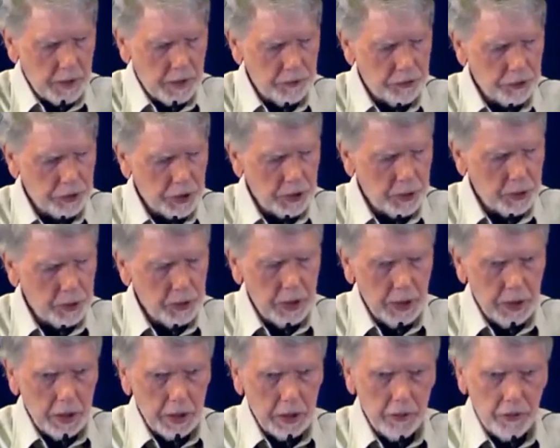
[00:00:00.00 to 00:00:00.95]
And
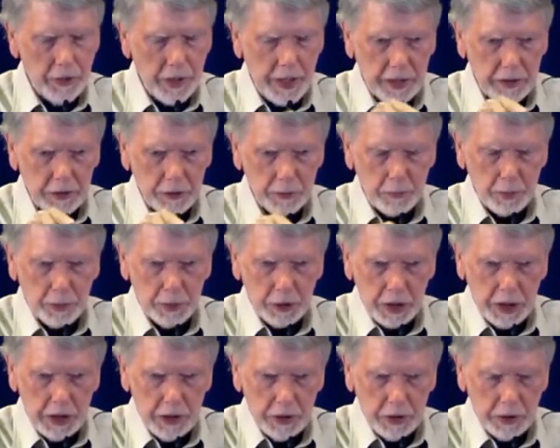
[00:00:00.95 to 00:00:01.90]
so that is
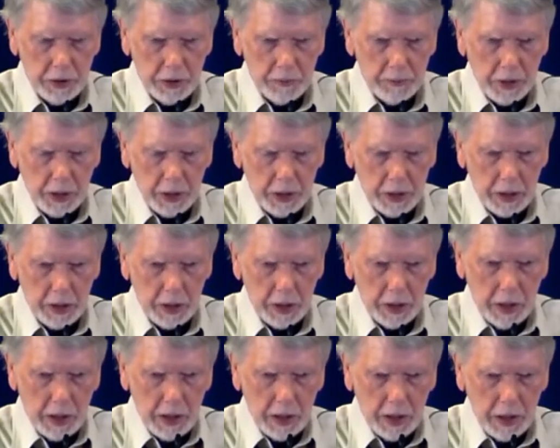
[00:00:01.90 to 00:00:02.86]
put into the
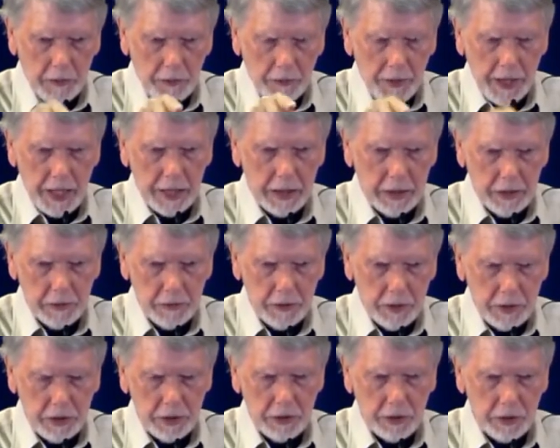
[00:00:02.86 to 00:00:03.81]
body, and that
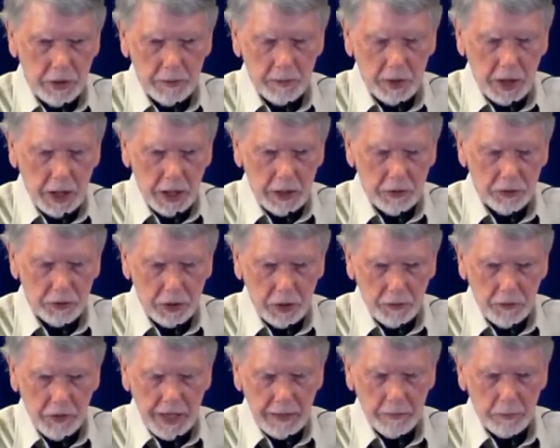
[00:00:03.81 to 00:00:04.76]
is the
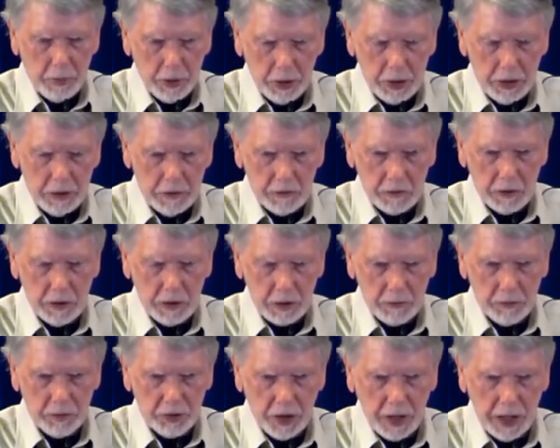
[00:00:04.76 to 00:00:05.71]
determination of that body's
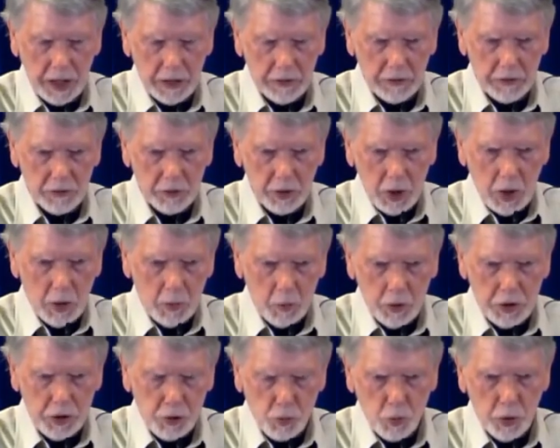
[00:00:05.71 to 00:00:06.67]
circumstances,
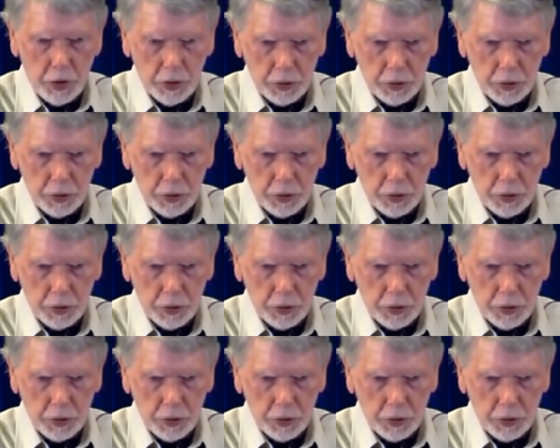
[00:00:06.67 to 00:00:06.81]
which